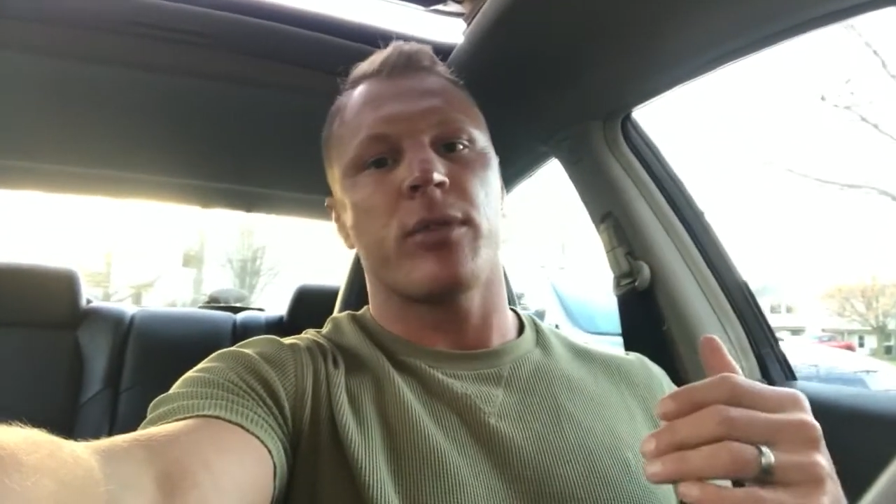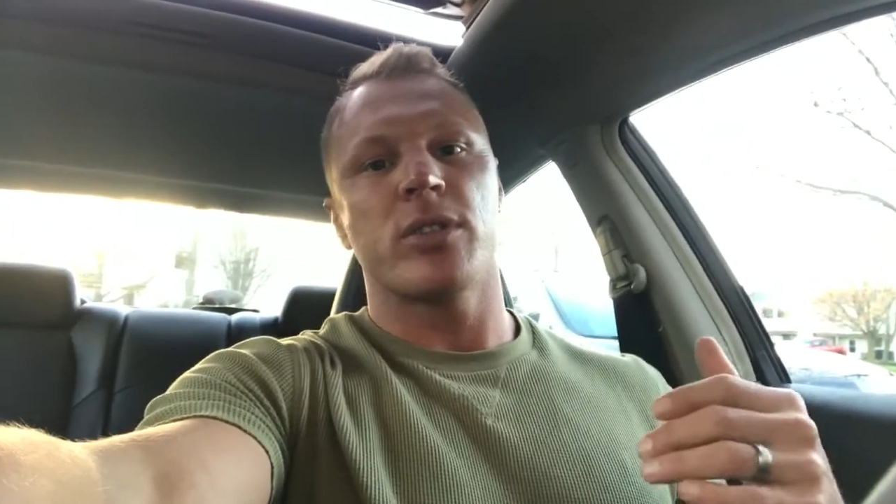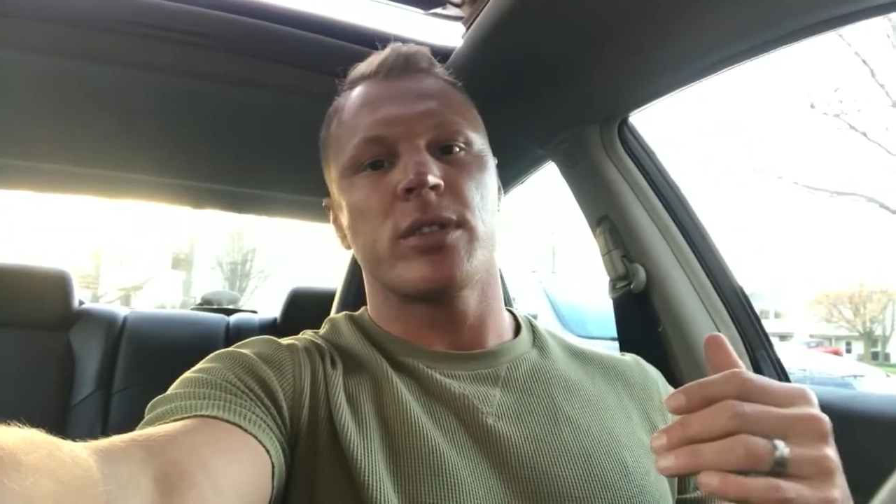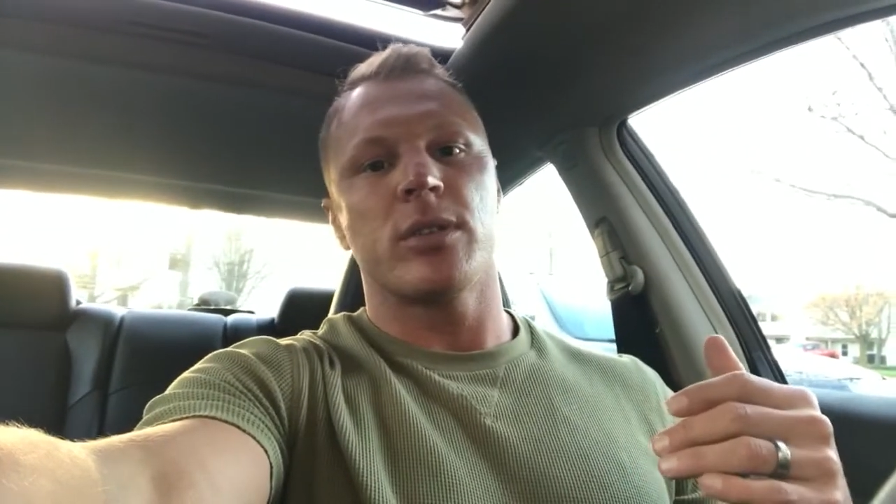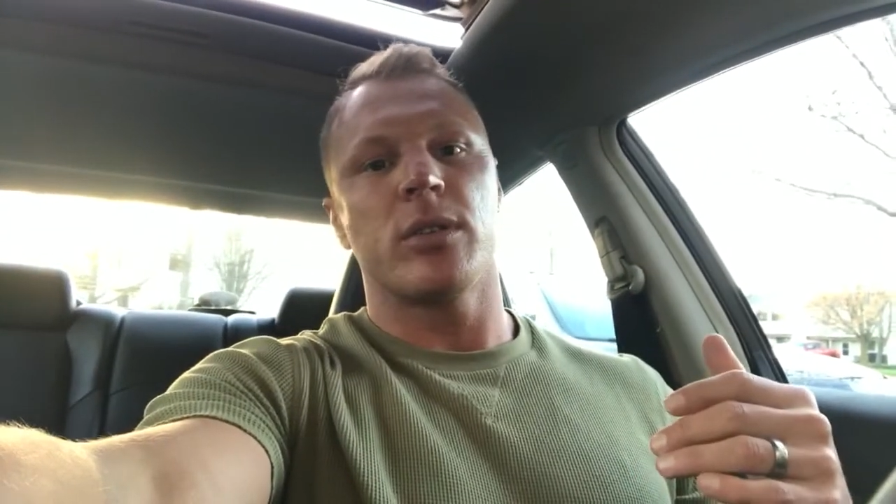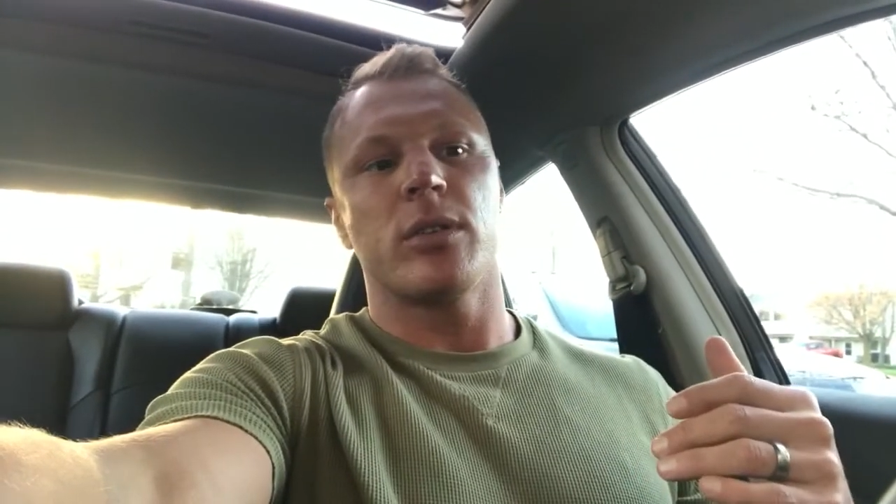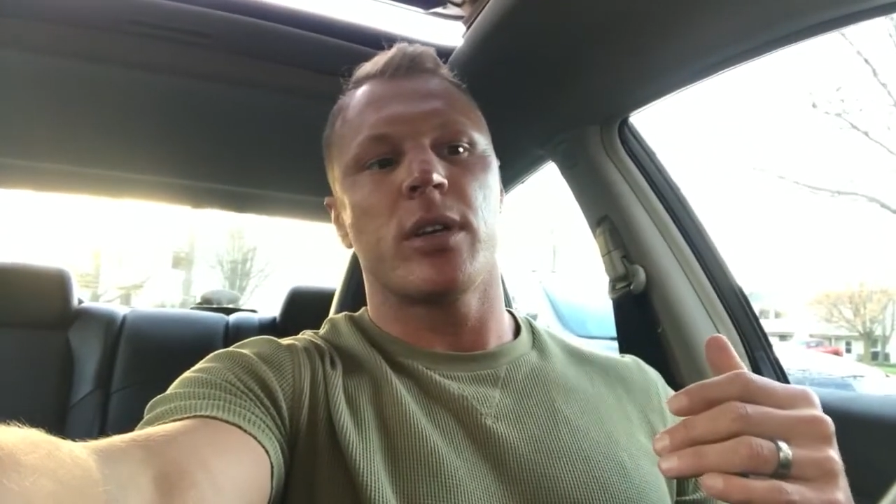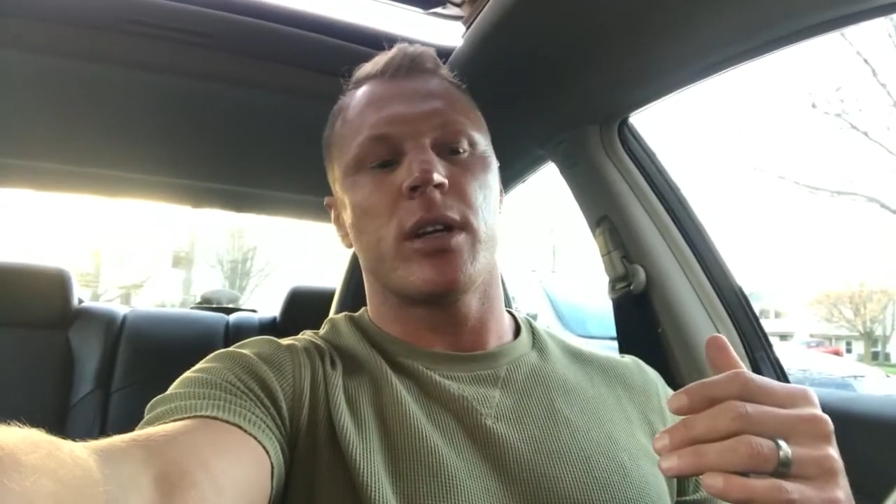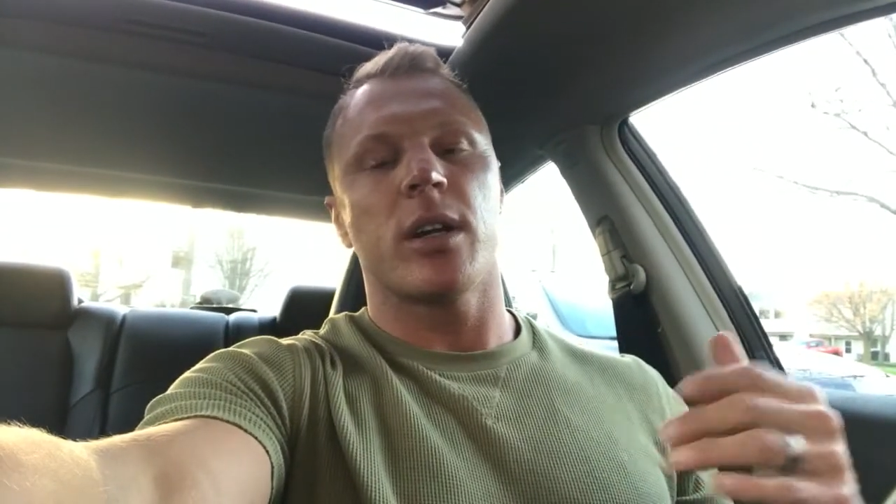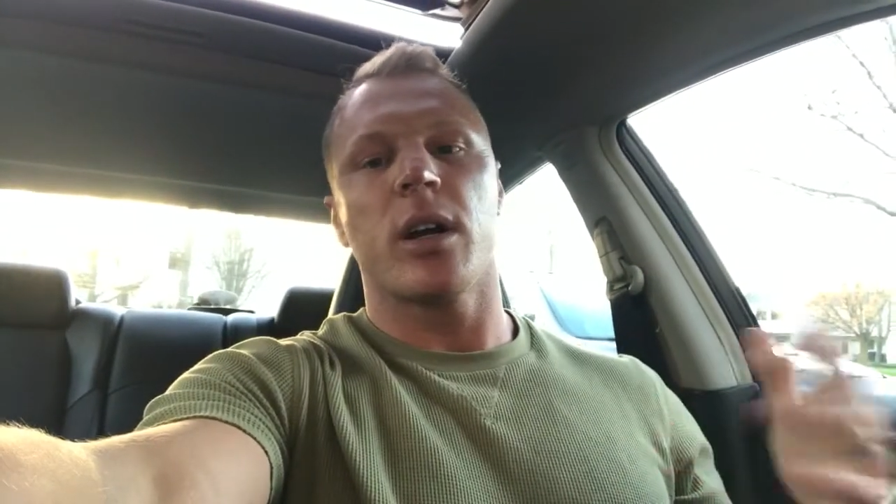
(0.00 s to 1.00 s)
First thing you
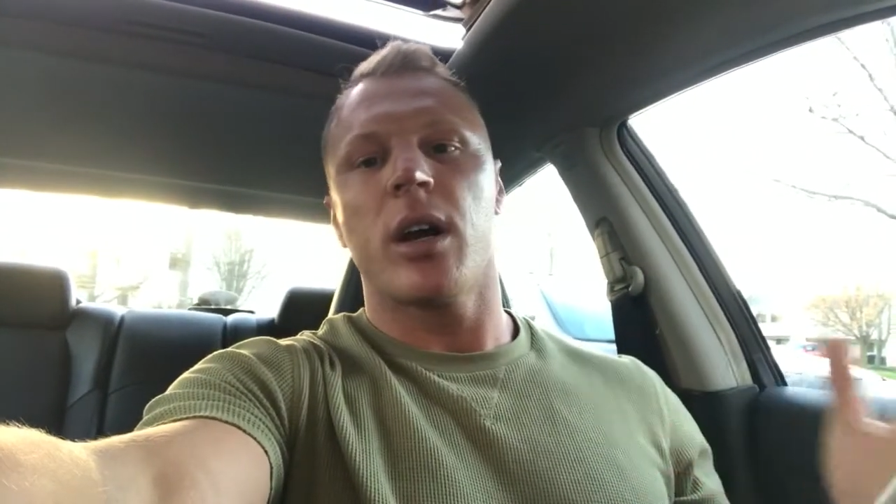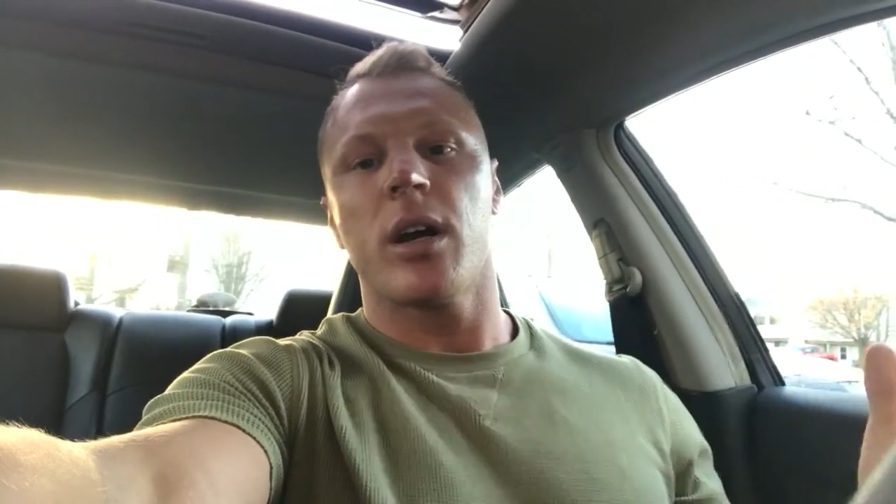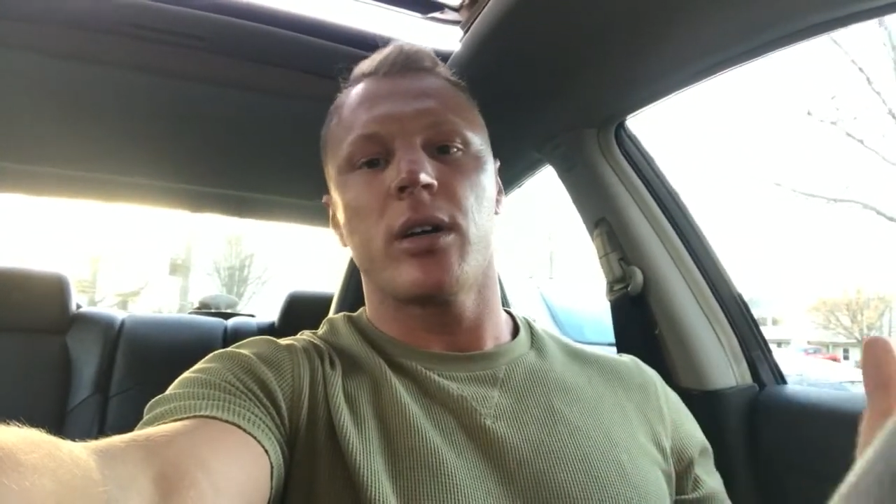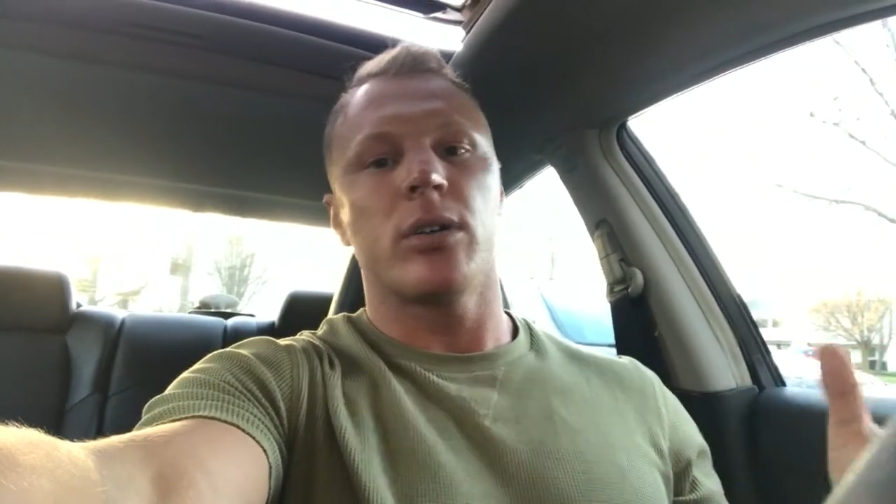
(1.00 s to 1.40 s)
get in the car,